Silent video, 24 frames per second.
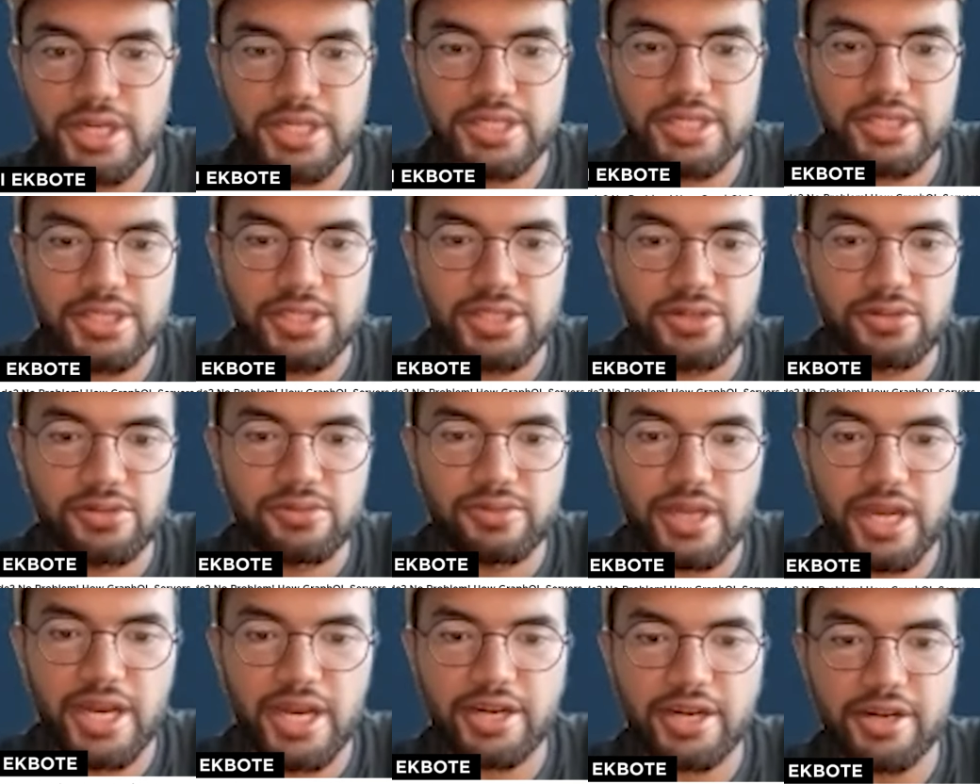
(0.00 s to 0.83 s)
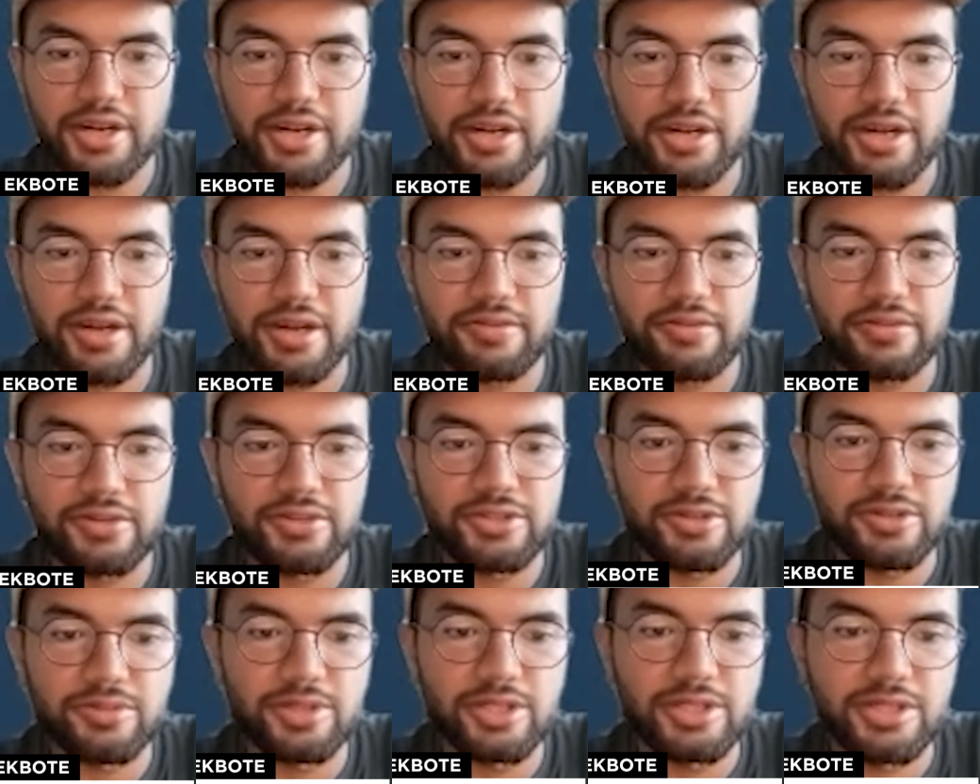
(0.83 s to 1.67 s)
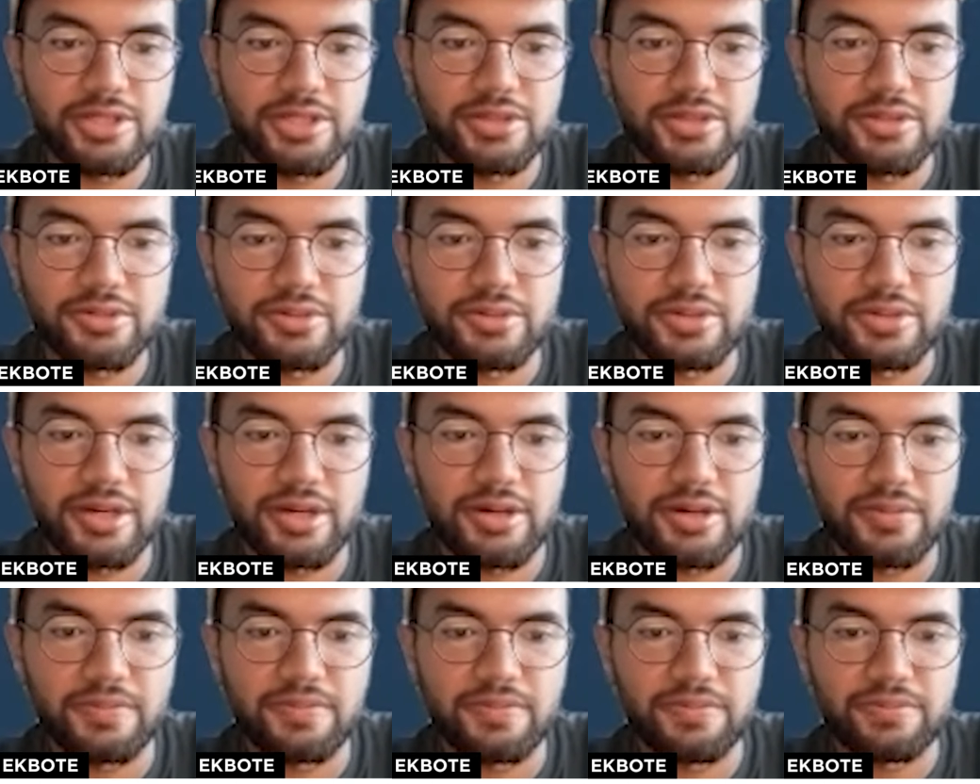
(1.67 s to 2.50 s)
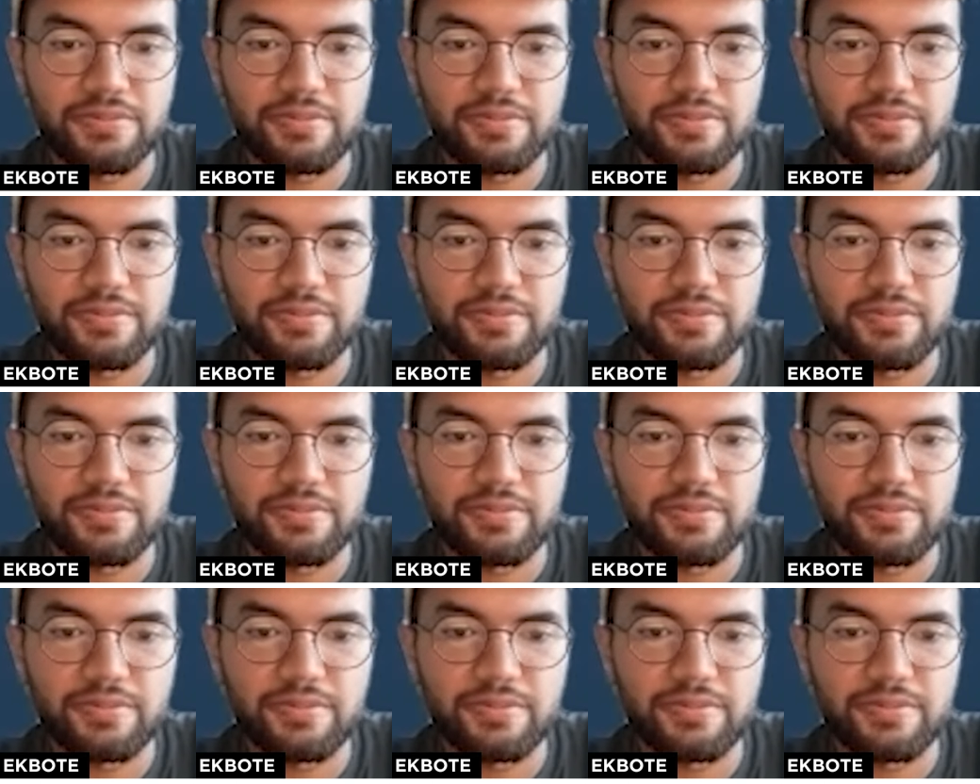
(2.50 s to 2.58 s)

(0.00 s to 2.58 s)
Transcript: Istio, and Flagger, I've contributed to